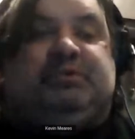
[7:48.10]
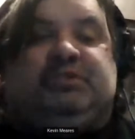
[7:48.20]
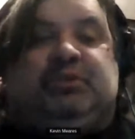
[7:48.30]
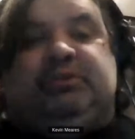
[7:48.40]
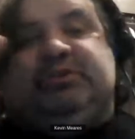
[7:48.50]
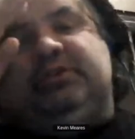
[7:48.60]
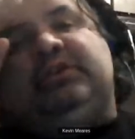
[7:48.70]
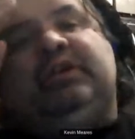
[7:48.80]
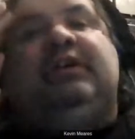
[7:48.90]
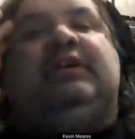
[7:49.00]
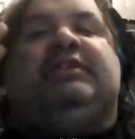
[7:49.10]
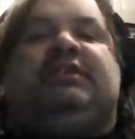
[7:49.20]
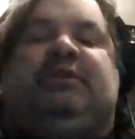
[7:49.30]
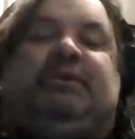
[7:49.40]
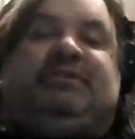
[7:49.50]
She wasn't tortured.
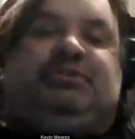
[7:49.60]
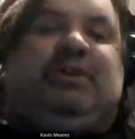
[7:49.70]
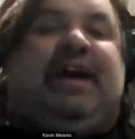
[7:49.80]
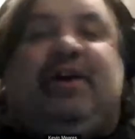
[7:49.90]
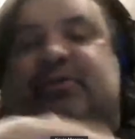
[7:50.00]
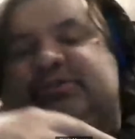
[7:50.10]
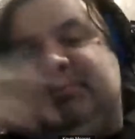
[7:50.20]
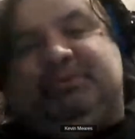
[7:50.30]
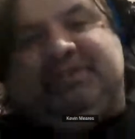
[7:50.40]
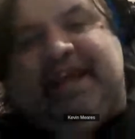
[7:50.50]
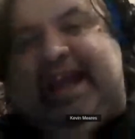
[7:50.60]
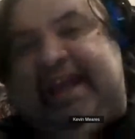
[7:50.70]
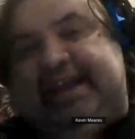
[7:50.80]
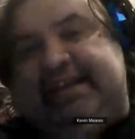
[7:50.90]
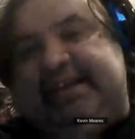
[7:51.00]
She wasn't drowned. She wasn't
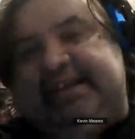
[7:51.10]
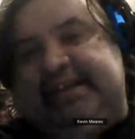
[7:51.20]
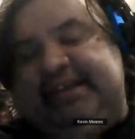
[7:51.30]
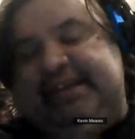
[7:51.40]
hanged.